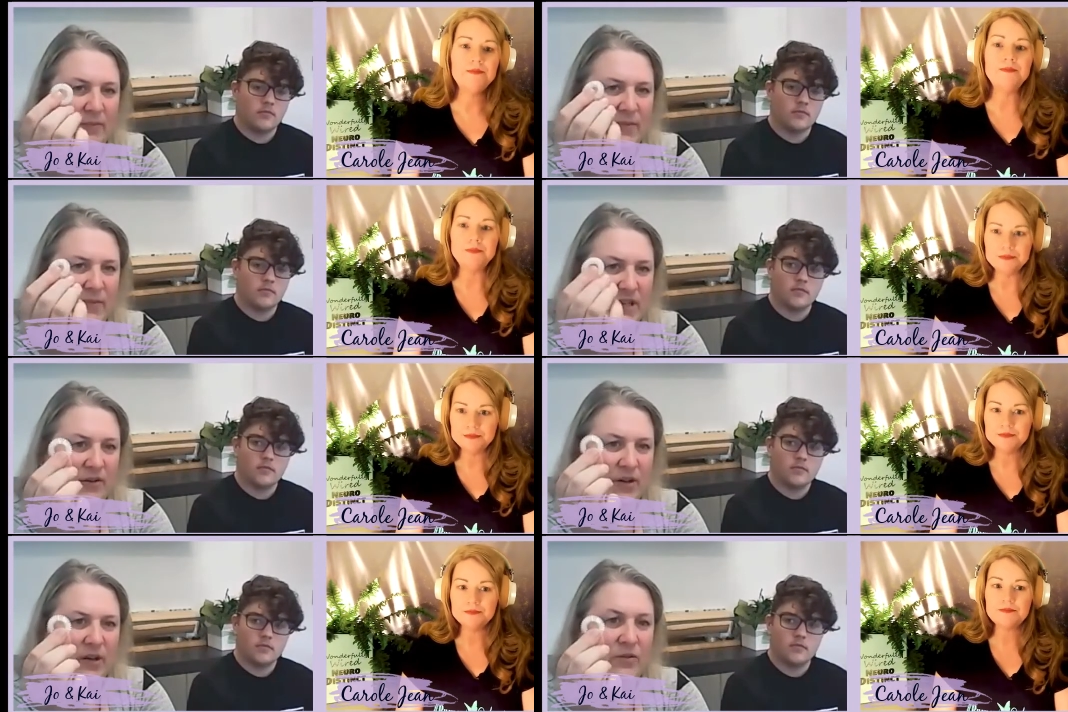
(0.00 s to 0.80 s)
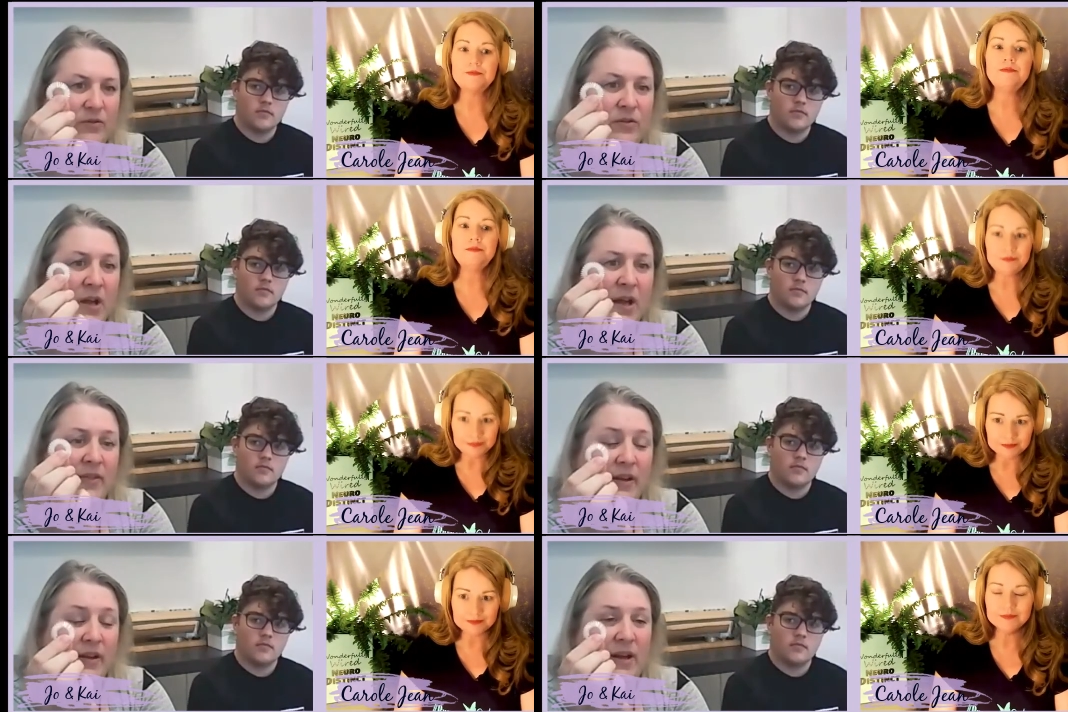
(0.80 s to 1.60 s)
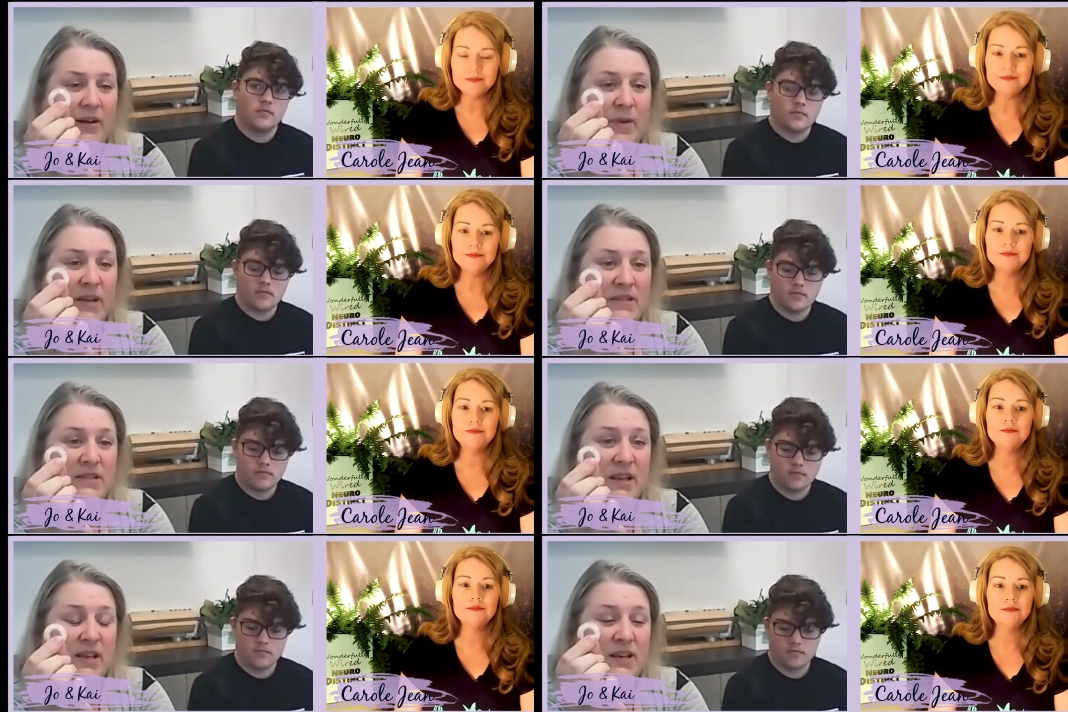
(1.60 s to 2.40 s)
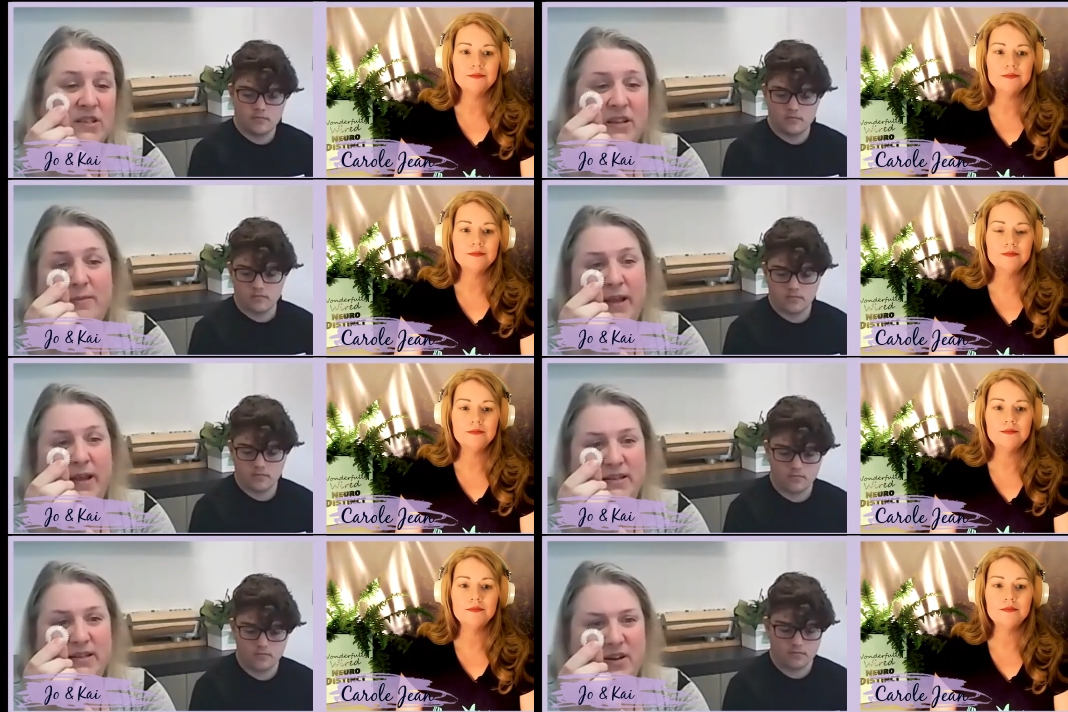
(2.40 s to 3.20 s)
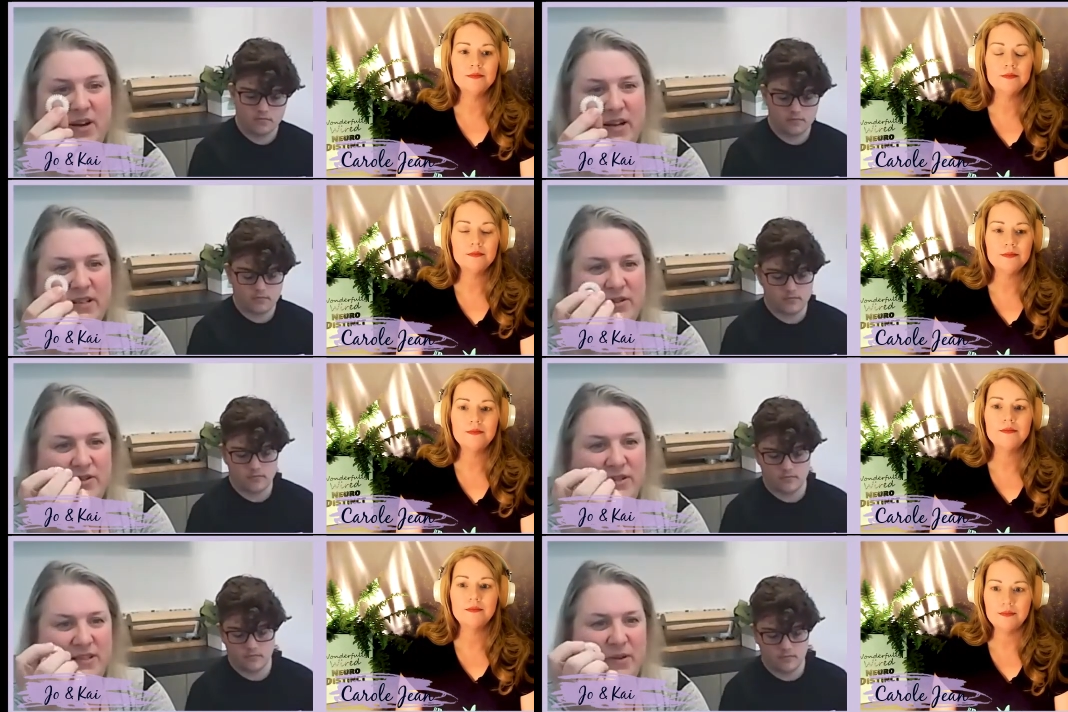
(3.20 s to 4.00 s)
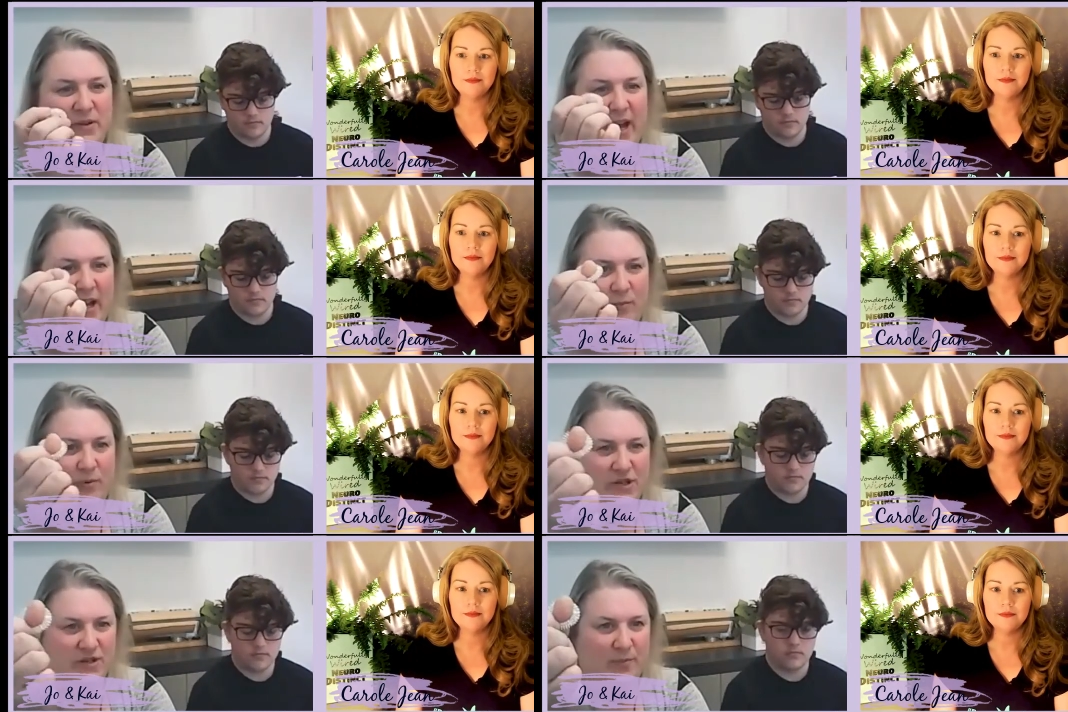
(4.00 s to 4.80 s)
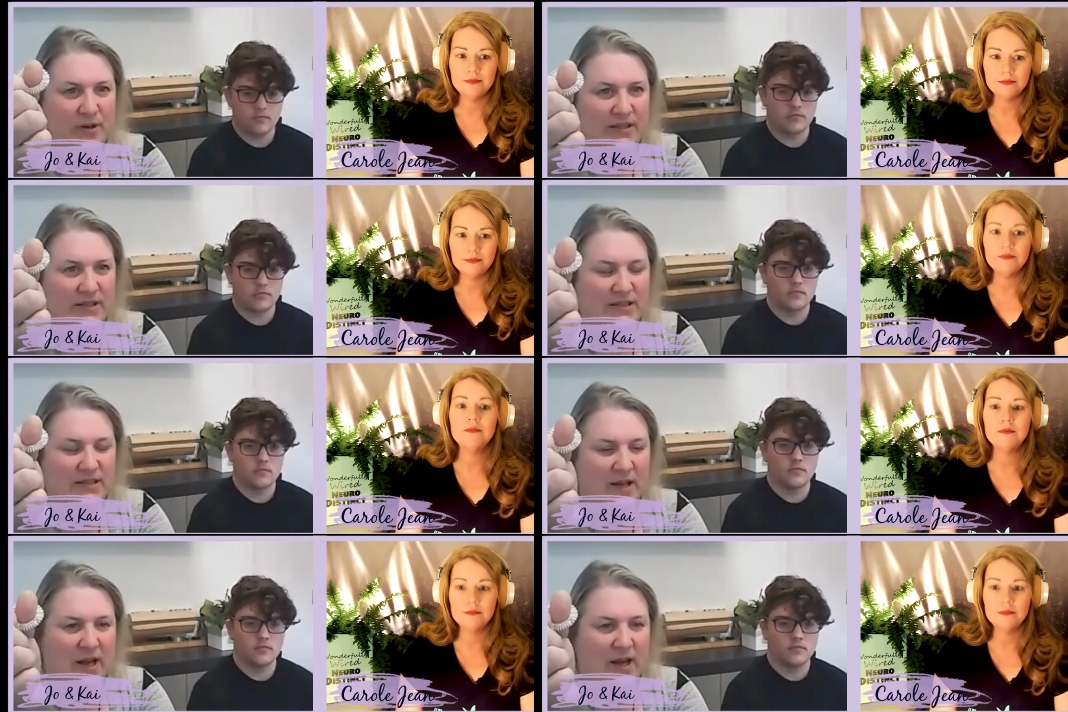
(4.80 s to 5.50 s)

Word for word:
Speaker 1: material that has initially been designed to stimulate acupressure points.